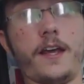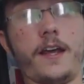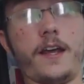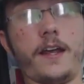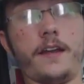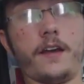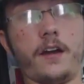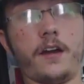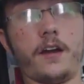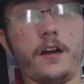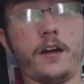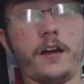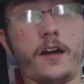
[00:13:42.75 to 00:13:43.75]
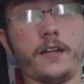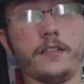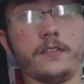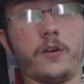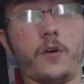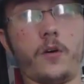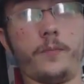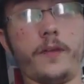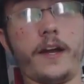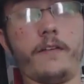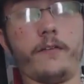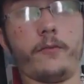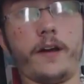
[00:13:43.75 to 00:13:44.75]
and uh, I just hope
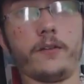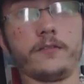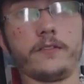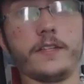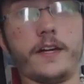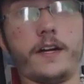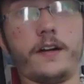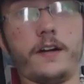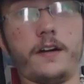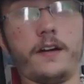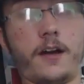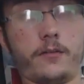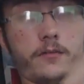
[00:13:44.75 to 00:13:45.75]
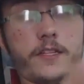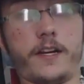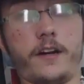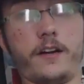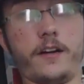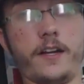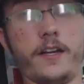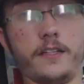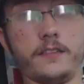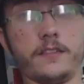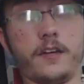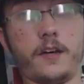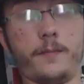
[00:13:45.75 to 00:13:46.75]
that everyone else there out there
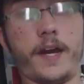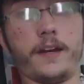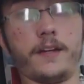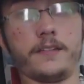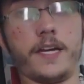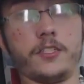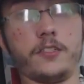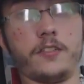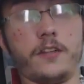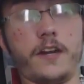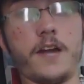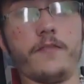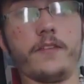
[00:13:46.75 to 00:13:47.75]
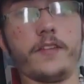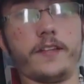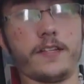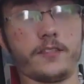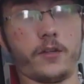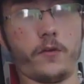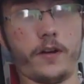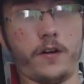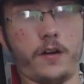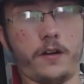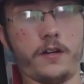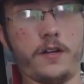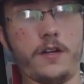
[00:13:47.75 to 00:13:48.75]
is uh, paying attention to everything that's going
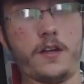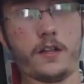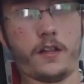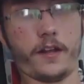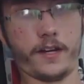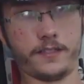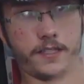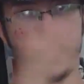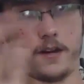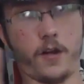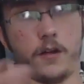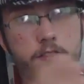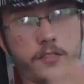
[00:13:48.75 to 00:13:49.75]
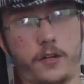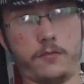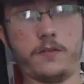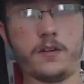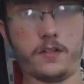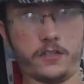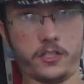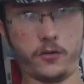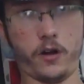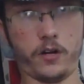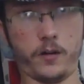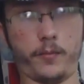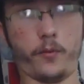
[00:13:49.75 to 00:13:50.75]
on like I said also
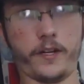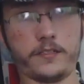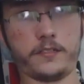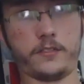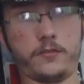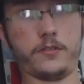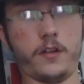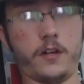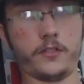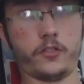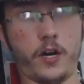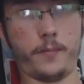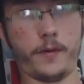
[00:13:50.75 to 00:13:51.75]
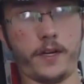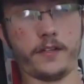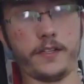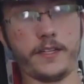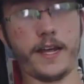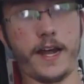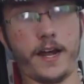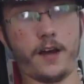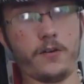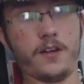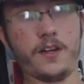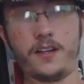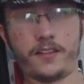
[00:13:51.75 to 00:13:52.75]
200 points uh, dropping in the
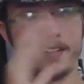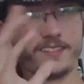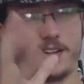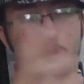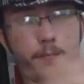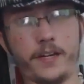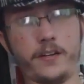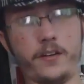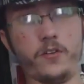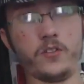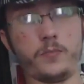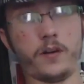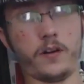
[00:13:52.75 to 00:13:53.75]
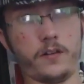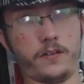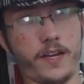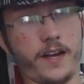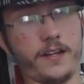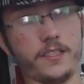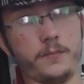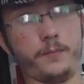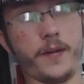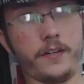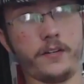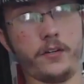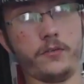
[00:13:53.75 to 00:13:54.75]
Dow that's not big news but that is
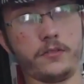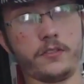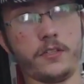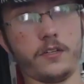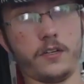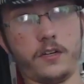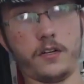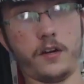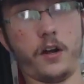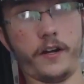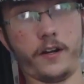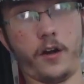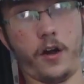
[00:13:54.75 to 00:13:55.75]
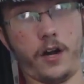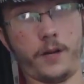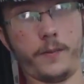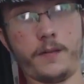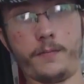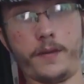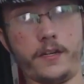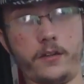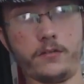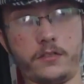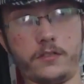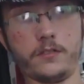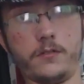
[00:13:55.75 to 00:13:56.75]
big news to our economy and big
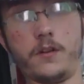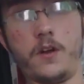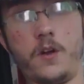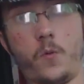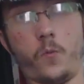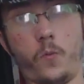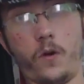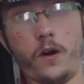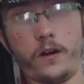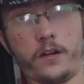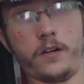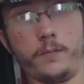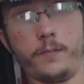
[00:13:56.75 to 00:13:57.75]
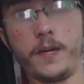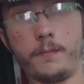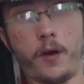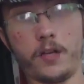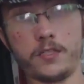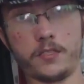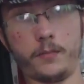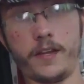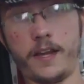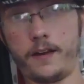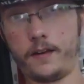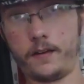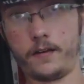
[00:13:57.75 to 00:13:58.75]
news to what could be
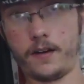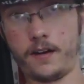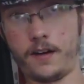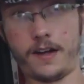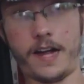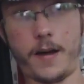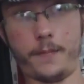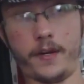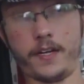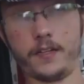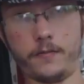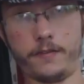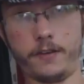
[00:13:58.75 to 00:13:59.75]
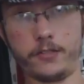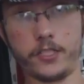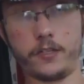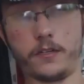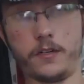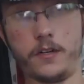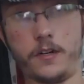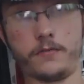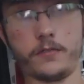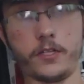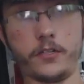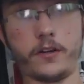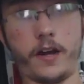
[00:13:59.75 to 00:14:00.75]
possibly uh, happening in the future
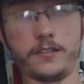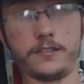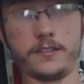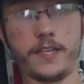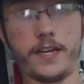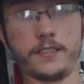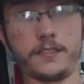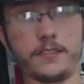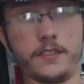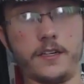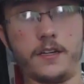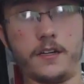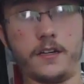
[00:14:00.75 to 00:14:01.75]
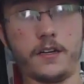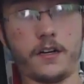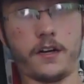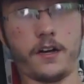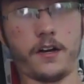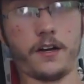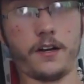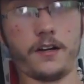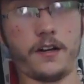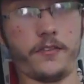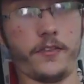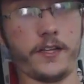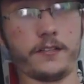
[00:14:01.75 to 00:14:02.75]
for the United States, uh,
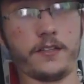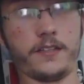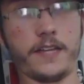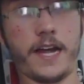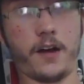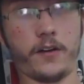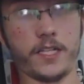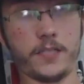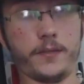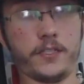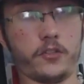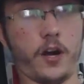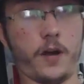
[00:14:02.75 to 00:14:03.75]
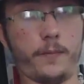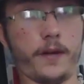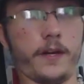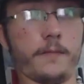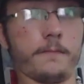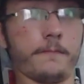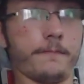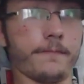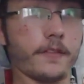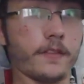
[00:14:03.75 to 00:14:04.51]
I think the Dow has been dropping